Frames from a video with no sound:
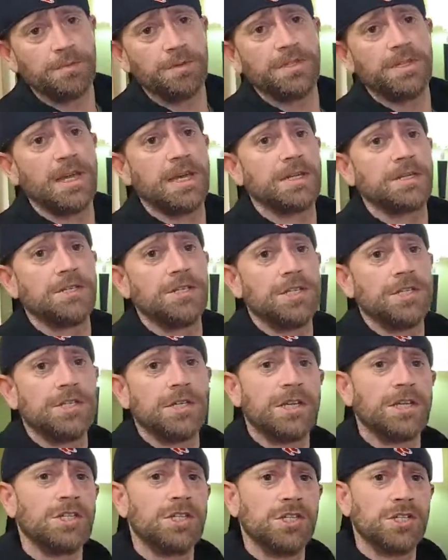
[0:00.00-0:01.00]
She pretends
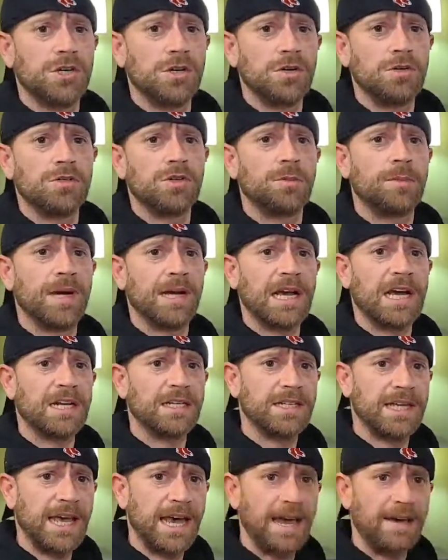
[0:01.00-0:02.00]
she's concerned. Oh my
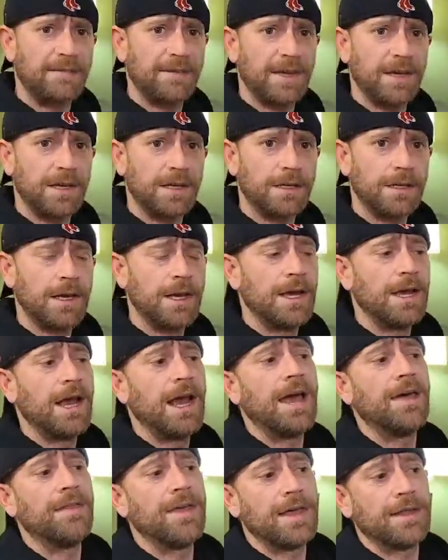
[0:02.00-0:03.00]
God, Kevin.
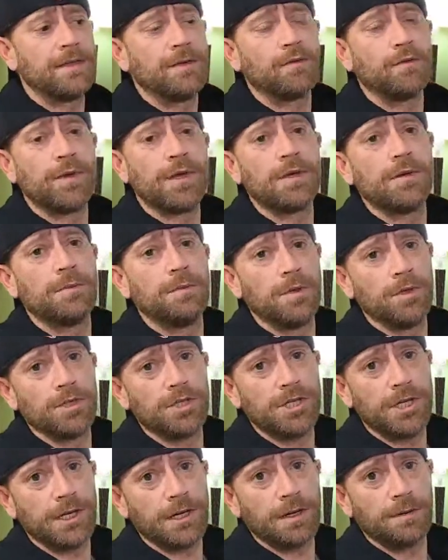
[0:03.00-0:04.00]
And then the real
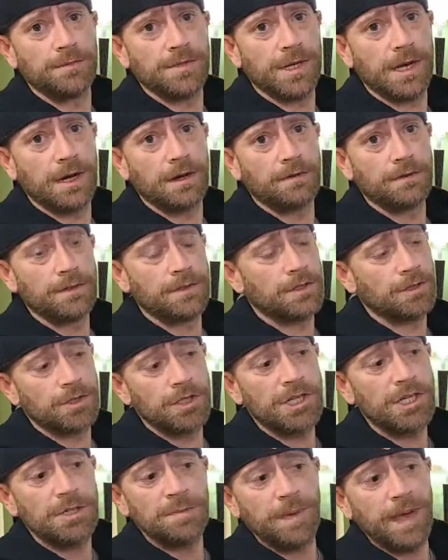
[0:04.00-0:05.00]
bullshit comes out. So
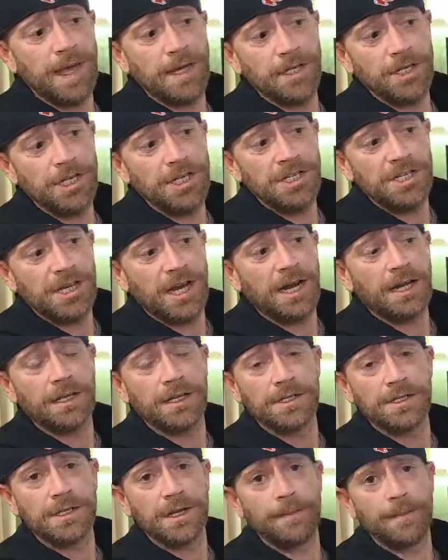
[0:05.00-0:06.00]
she's
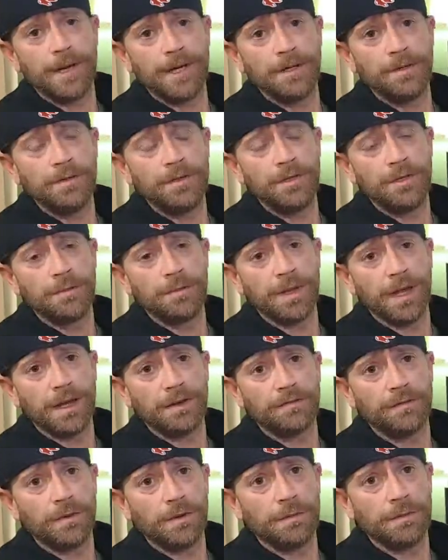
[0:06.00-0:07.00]
silenced on my YouTube
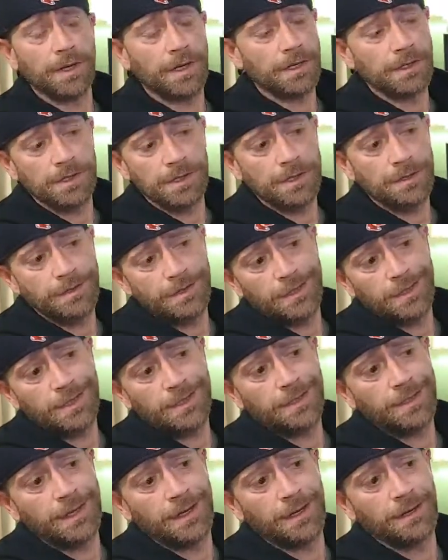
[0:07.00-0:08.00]
platform because
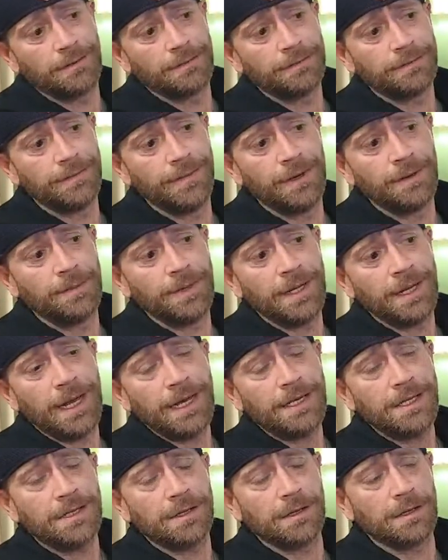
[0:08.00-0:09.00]
she's, nobody
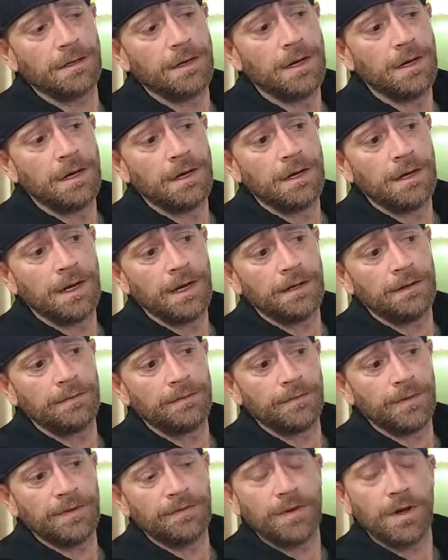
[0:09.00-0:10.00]
likes her.
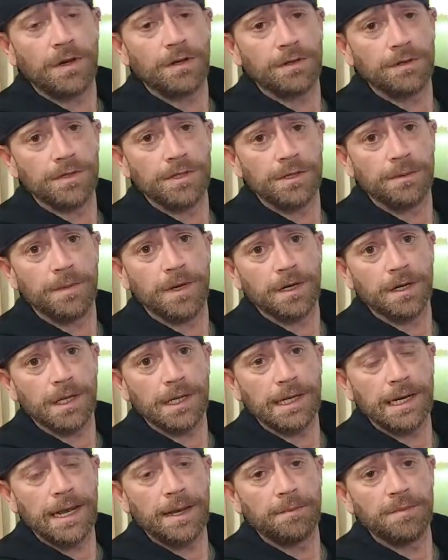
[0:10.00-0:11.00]
And we've called her some
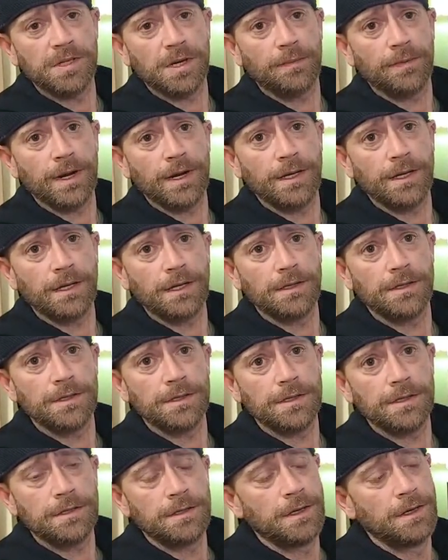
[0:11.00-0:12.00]
ugly names already
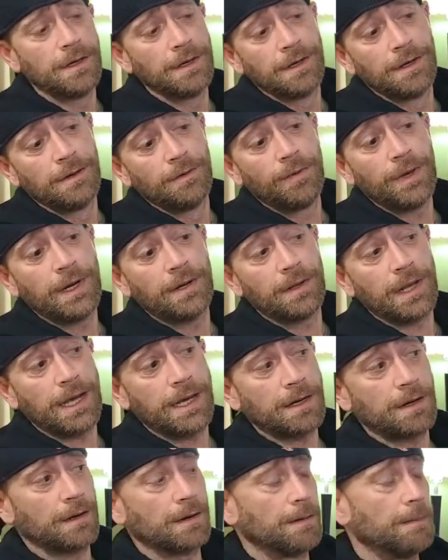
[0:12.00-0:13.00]
because we don't
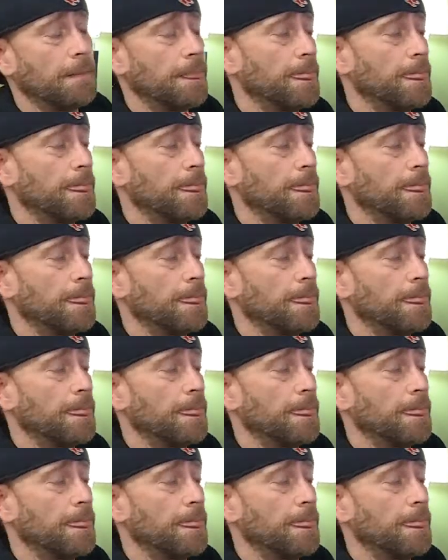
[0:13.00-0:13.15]
like her.